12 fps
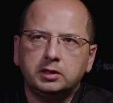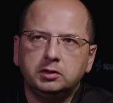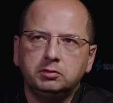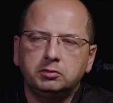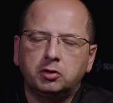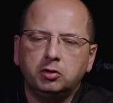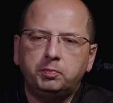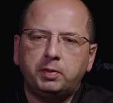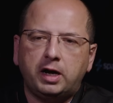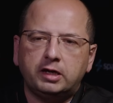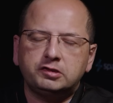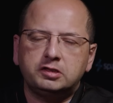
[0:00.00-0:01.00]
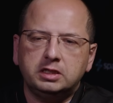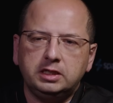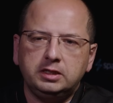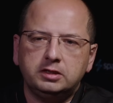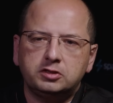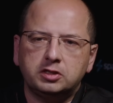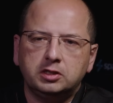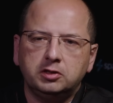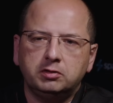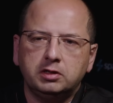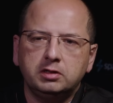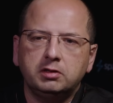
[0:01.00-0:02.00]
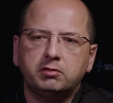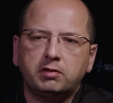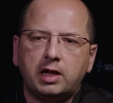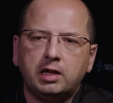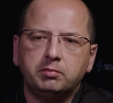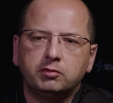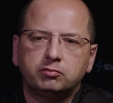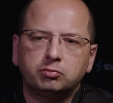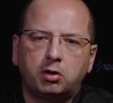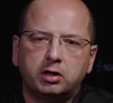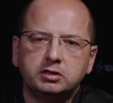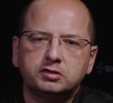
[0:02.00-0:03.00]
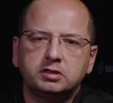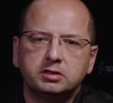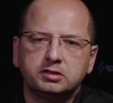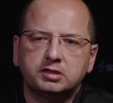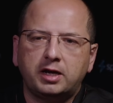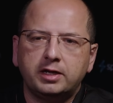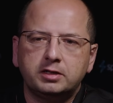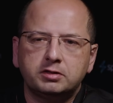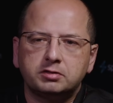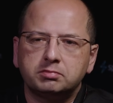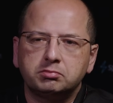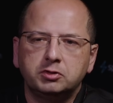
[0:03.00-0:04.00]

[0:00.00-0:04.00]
you go past needs and you're in the realm of wants and desires,